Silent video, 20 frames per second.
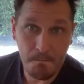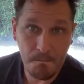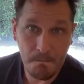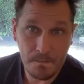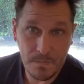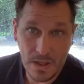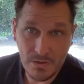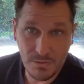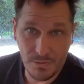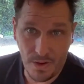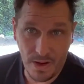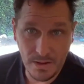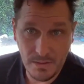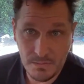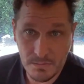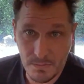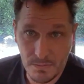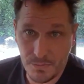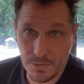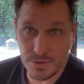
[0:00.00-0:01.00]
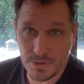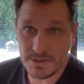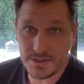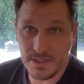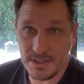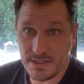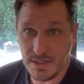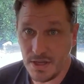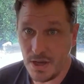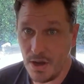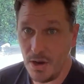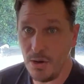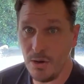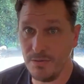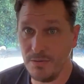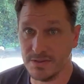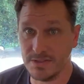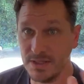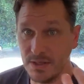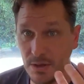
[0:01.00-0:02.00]
That's fine. If you're a CTO
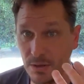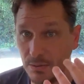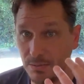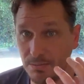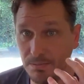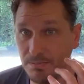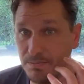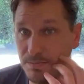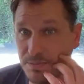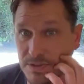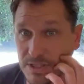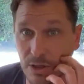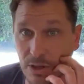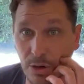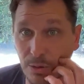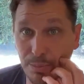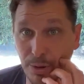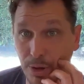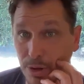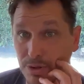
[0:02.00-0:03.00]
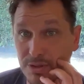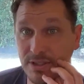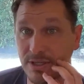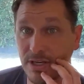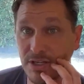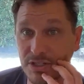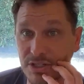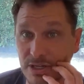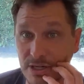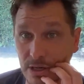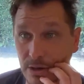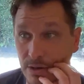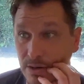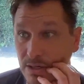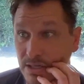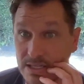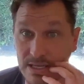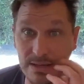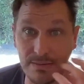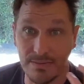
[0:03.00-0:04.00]
of a single person
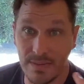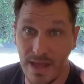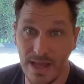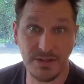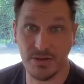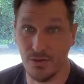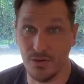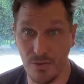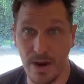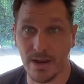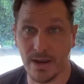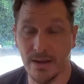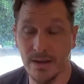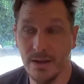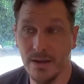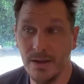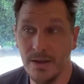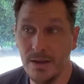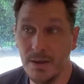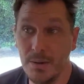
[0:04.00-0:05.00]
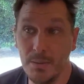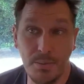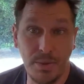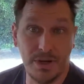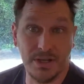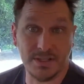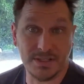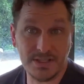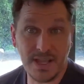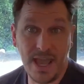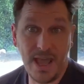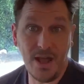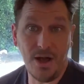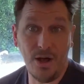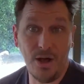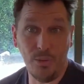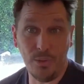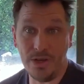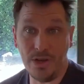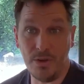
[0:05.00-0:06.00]
engineering team, that's great.
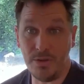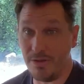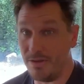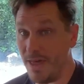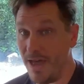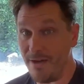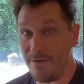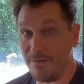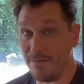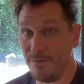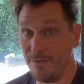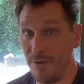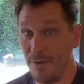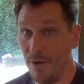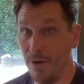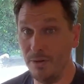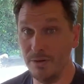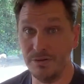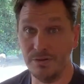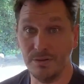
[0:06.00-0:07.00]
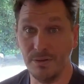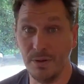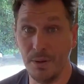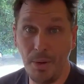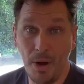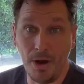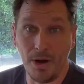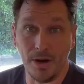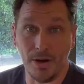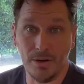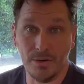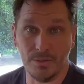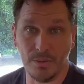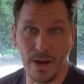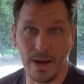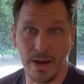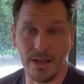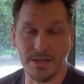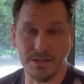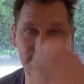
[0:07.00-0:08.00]
But at scale, that falls apart,
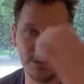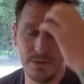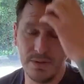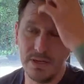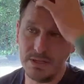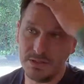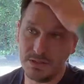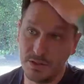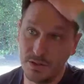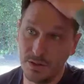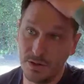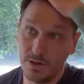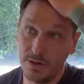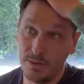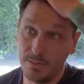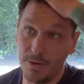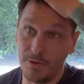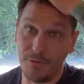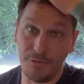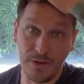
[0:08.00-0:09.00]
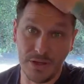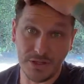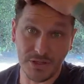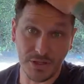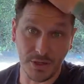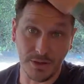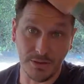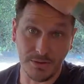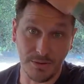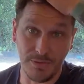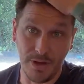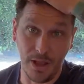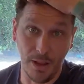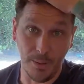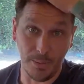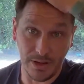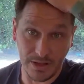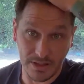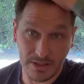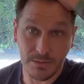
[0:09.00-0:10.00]
right? As soon as you're a feature
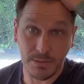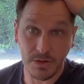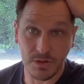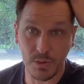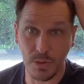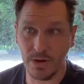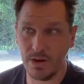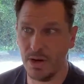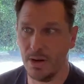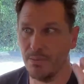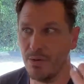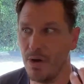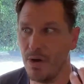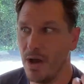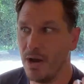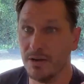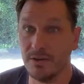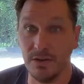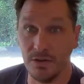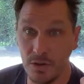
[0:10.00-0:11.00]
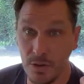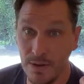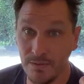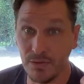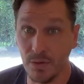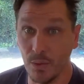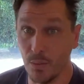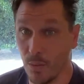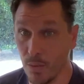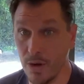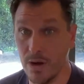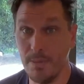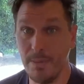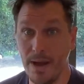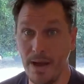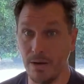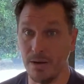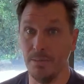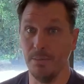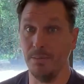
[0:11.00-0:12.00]
developer, like somebody who's working on product, and you have to worry
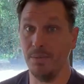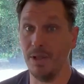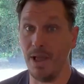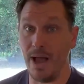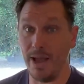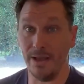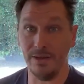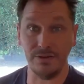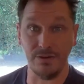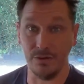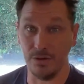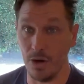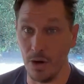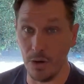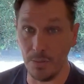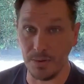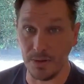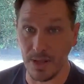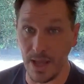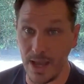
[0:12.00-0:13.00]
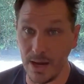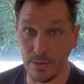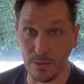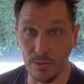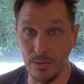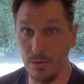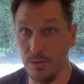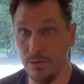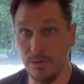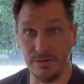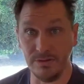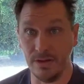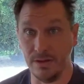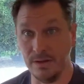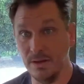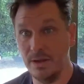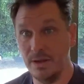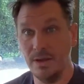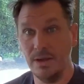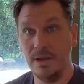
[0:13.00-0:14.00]
about compliance and your OPA rules,
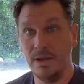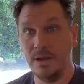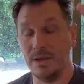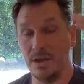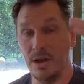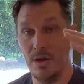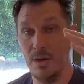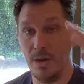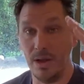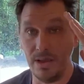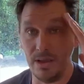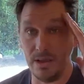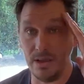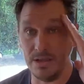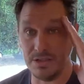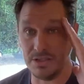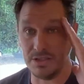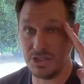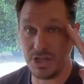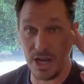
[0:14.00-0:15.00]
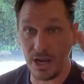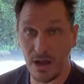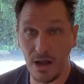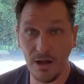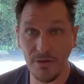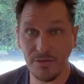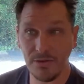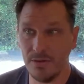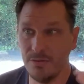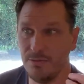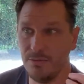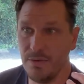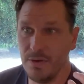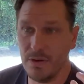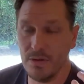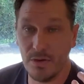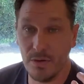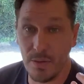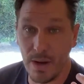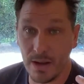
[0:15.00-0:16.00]
and is checkoff
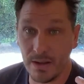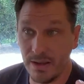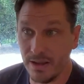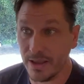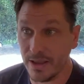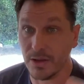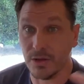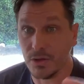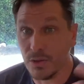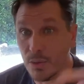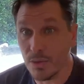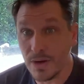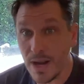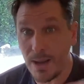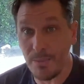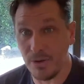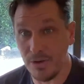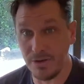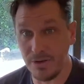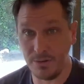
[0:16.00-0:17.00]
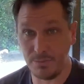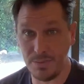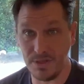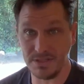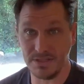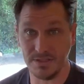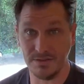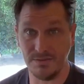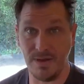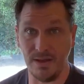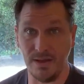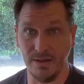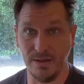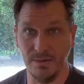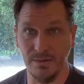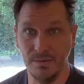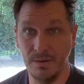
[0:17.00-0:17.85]
configured correctly, like you're not building business value.